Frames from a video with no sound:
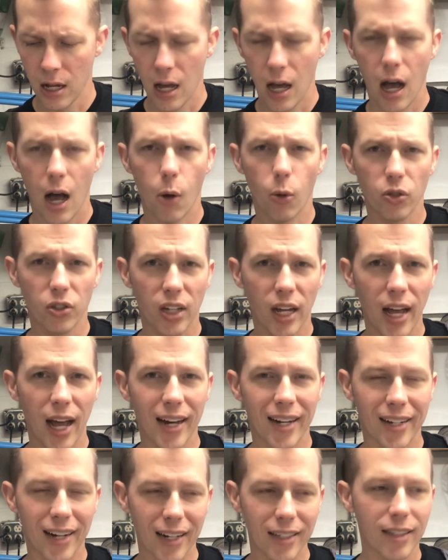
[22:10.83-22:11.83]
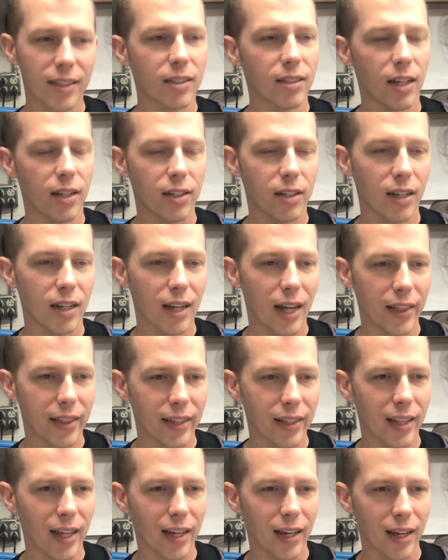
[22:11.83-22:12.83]
I will say I did not take the scythe tonight. I
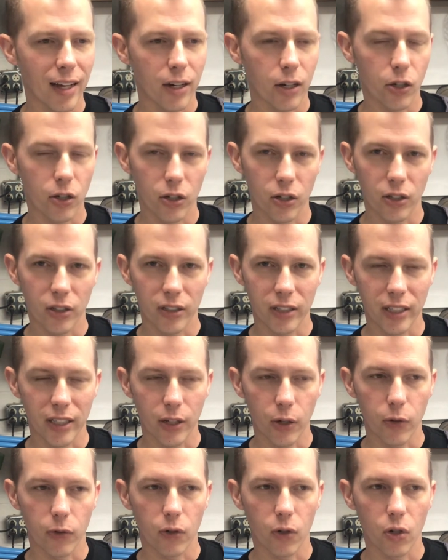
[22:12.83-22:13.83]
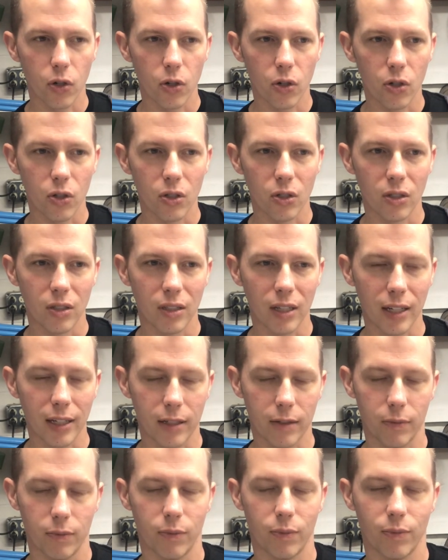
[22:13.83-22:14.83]
think that kind of hurt the overall like
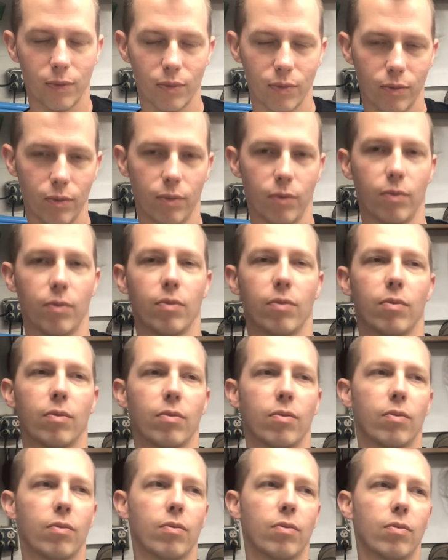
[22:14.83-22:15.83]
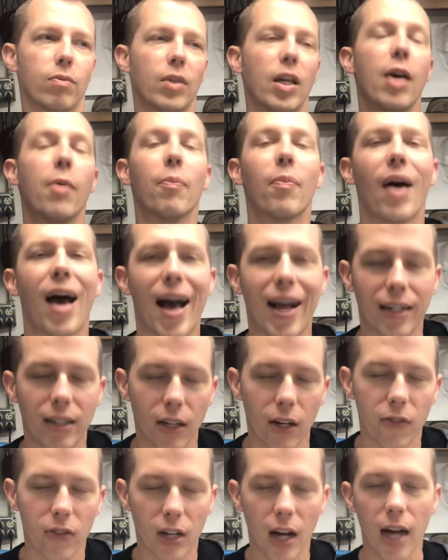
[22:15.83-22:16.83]
impact
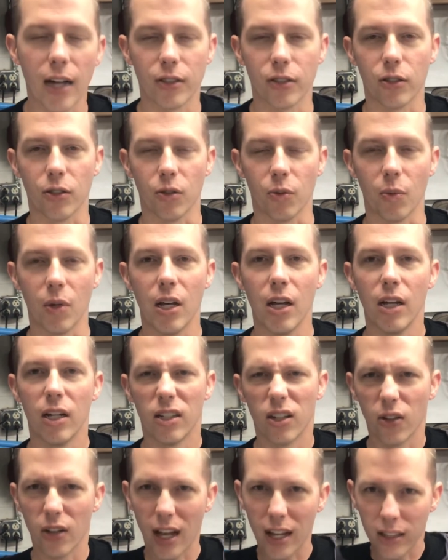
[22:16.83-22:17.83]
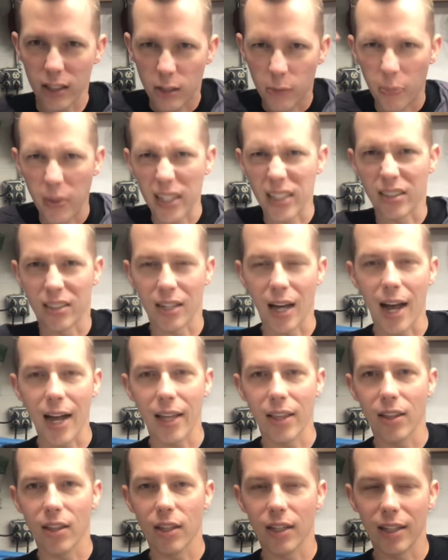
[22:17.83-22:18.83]
of the costume. You know, without this big scythe,
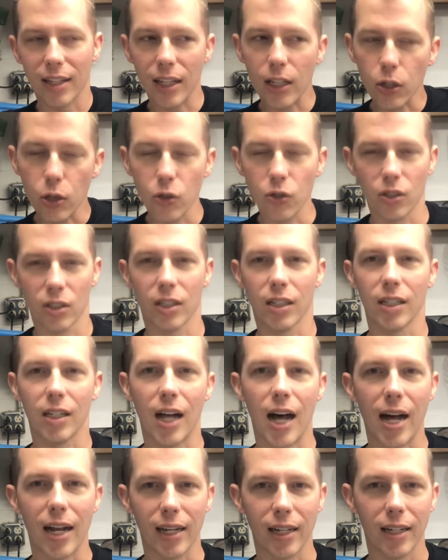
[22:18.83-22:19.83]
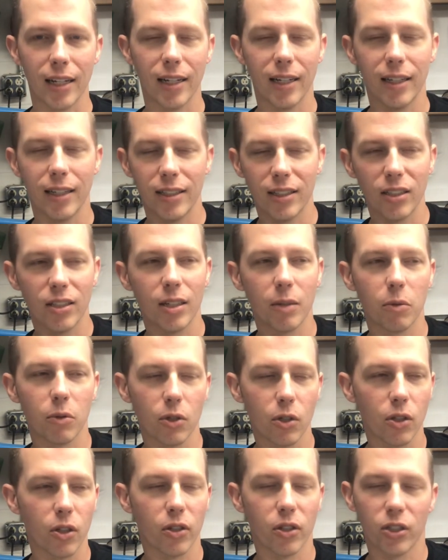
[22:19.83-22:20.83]
it loses a lot. It just seems a
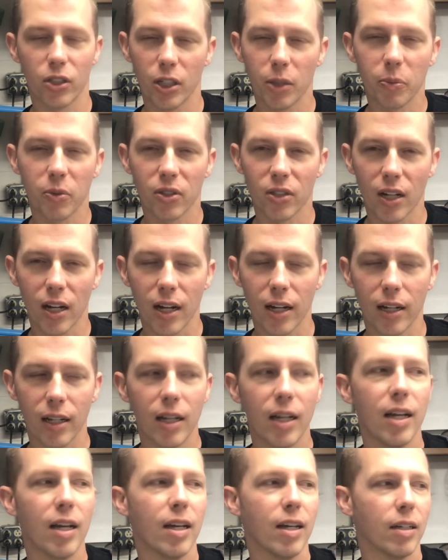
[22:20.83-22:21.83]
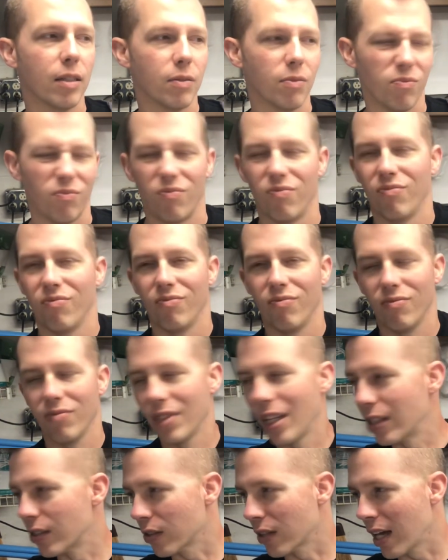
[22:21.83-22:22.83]
little on the cheaper side.
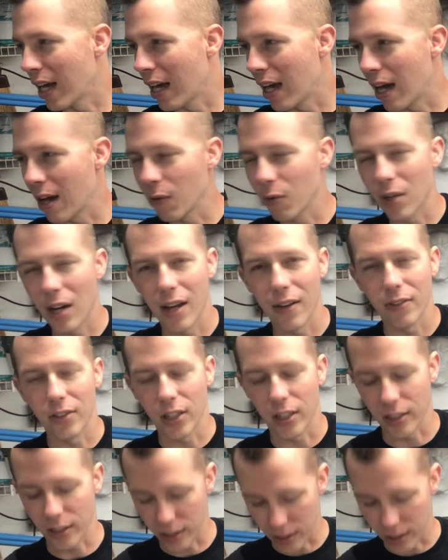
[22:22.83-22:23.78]
That was okay. I would not have changed